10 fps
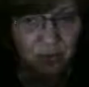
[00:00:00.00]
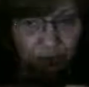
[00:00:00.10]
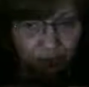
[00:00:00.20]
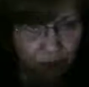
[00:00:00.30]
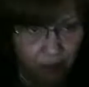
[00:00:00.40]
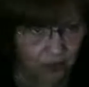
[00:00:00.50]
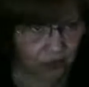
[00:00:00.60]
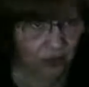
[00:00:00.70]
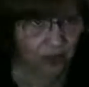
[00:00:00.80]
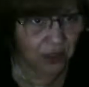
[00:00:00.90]
or French
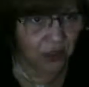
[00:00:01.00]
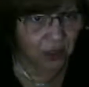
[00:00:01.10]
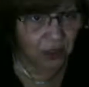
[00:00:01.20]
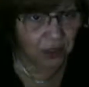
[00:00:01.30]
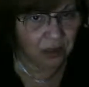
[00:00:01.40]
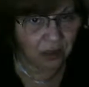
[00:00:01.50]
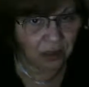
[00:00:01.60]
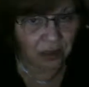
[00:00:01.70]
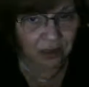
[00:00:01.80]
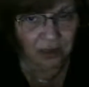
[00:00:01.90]
doors that were on
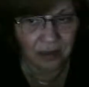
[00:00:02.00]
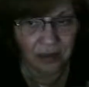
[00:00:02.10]
slides.